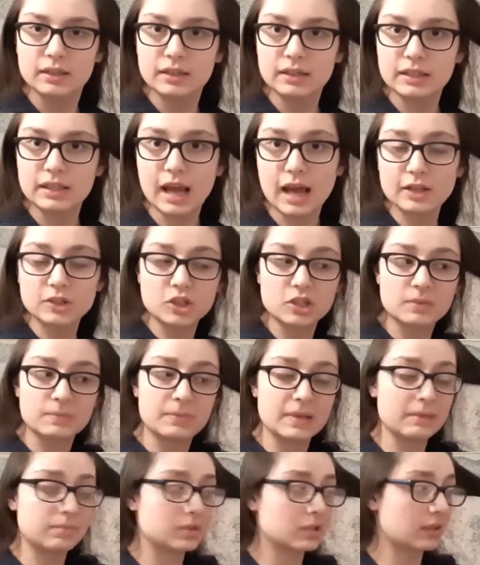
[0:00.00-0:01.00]
Yeah, it just
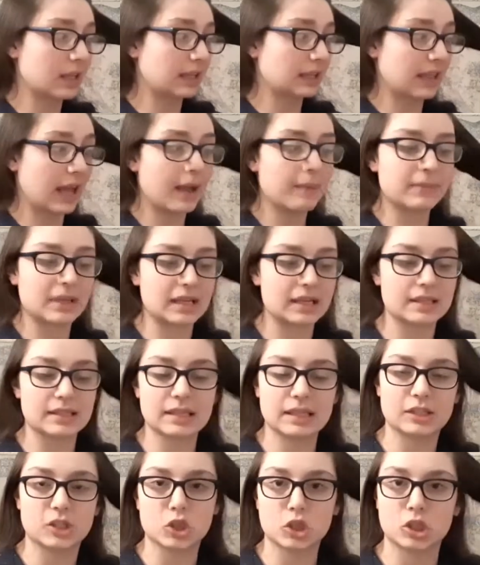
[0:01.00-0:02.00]
beeped like that because
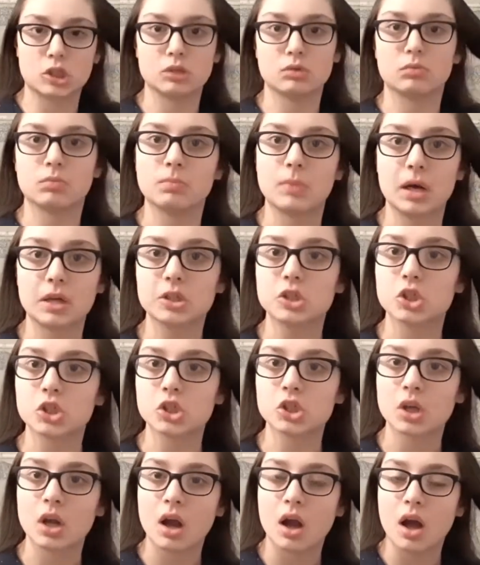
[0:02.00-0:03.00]
it's too
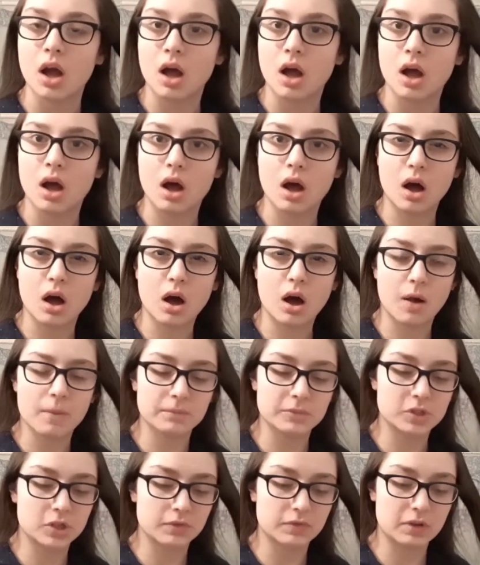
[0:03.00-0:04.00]
much.
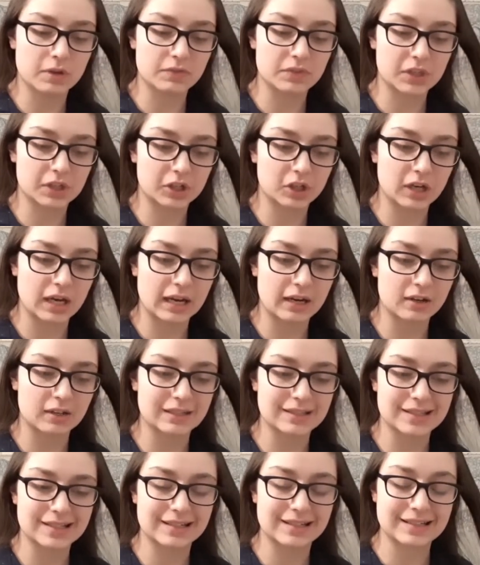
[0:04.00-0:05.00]
So if you have thicker hair,
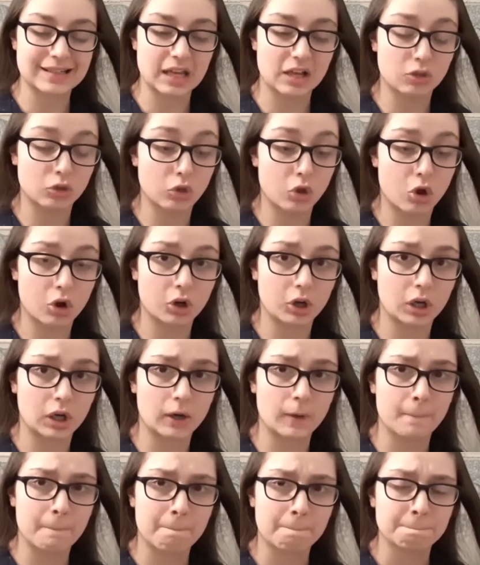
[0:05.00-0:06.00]
it's going to take
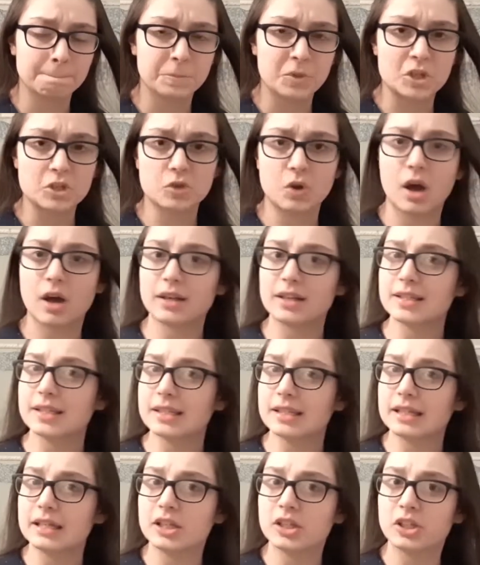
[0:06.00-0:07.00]
longer. So
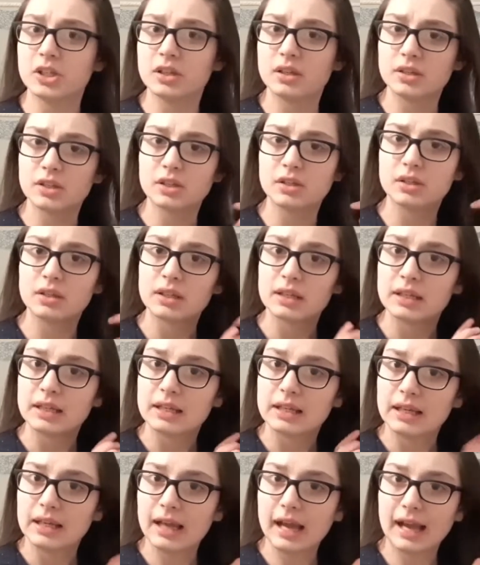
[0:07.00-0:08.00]
honestly,
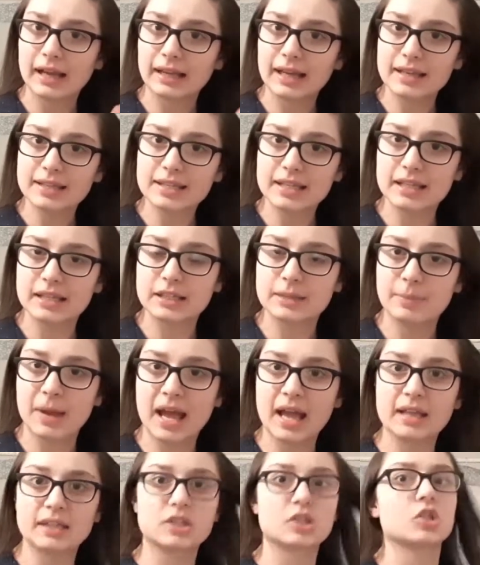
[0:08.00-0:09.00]
I guess it
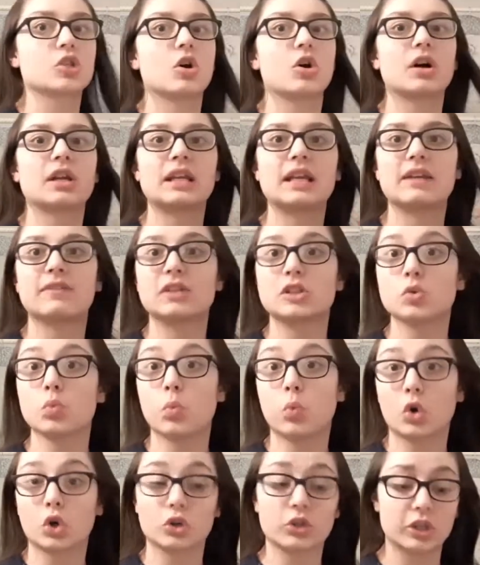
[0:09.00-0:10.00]
depends on if it's
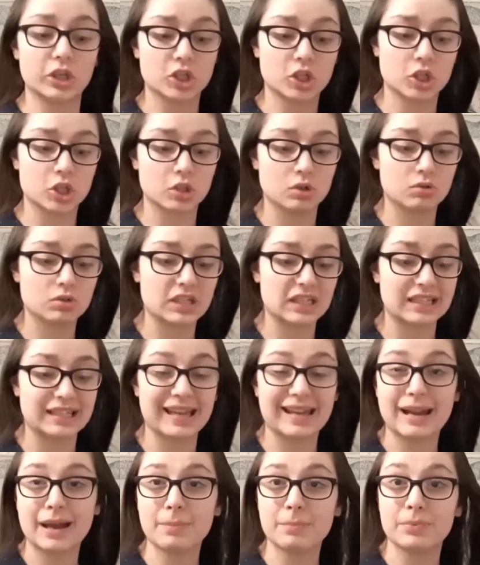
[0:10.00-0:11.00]
worth it to you to
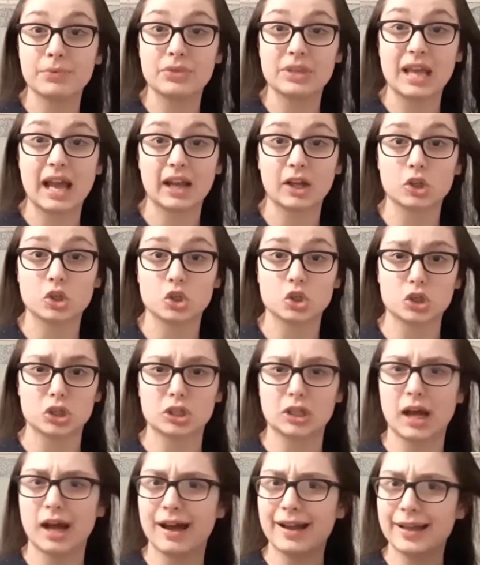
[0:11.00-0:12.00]
get up the extra
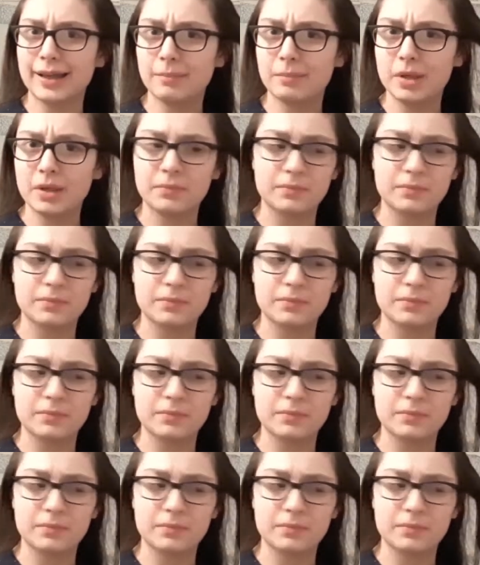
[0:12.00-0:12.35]
time.